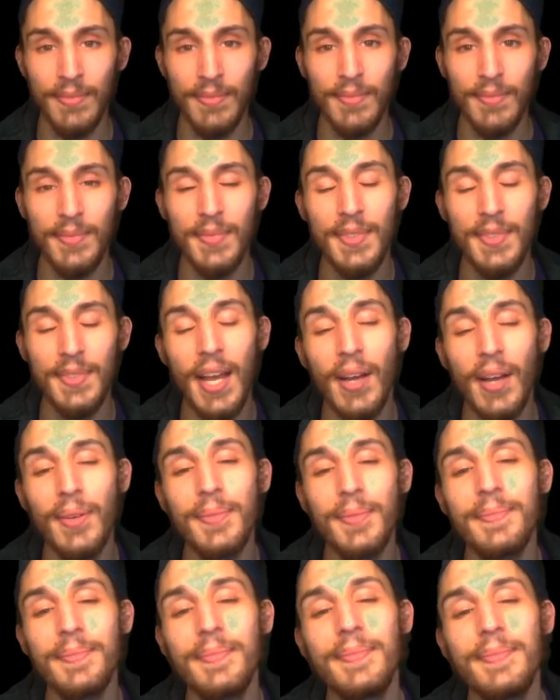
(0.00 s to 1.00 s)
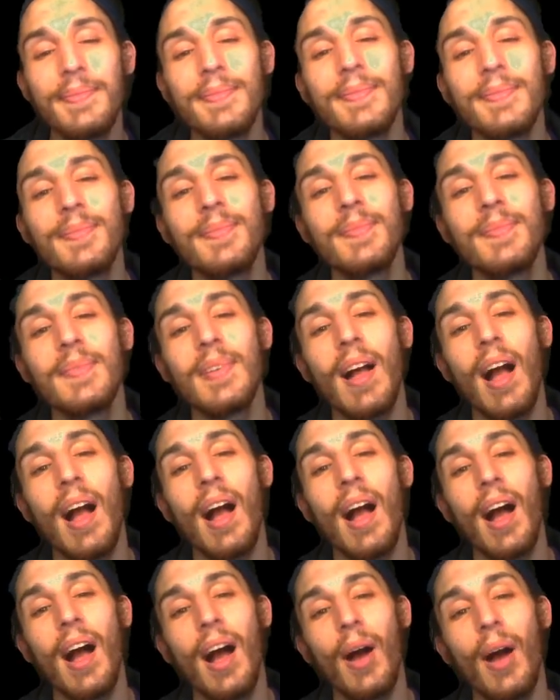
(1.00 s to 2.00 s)
Now,
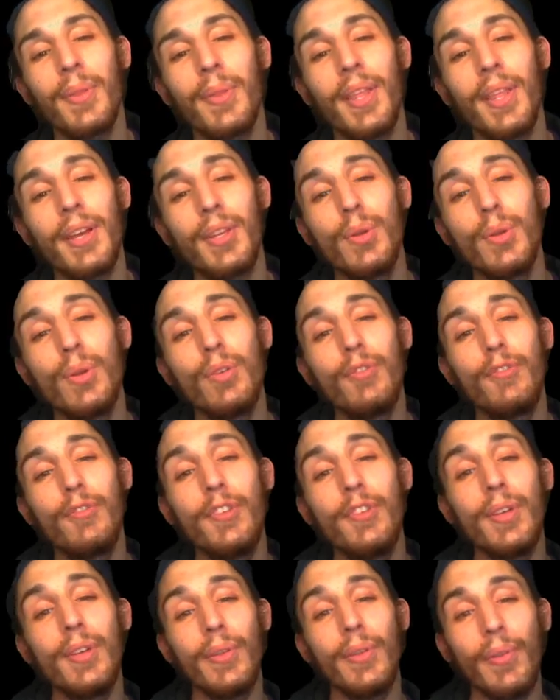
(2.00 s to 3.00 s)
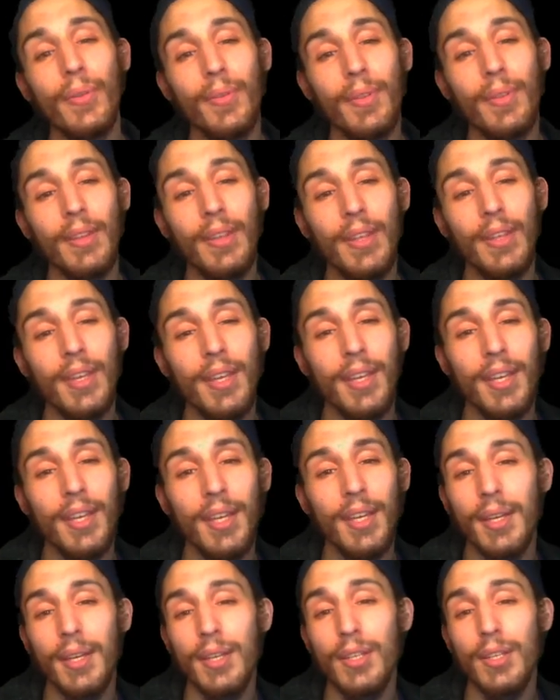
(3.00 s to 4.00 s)
I would like you to feel
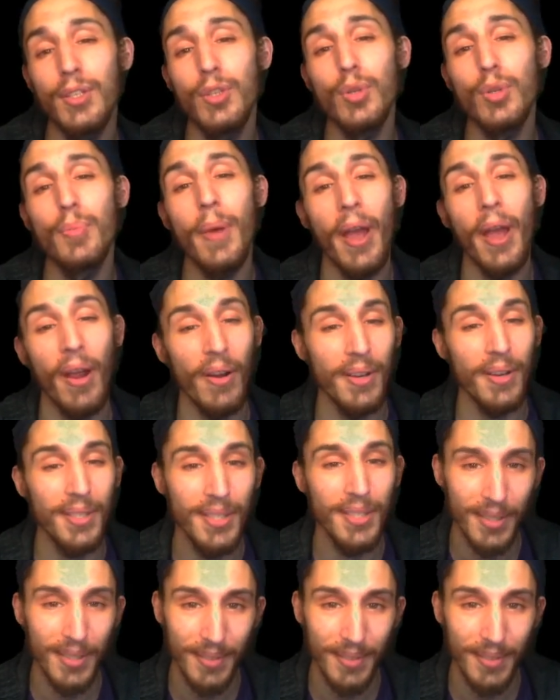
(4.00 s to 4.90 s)
into parent.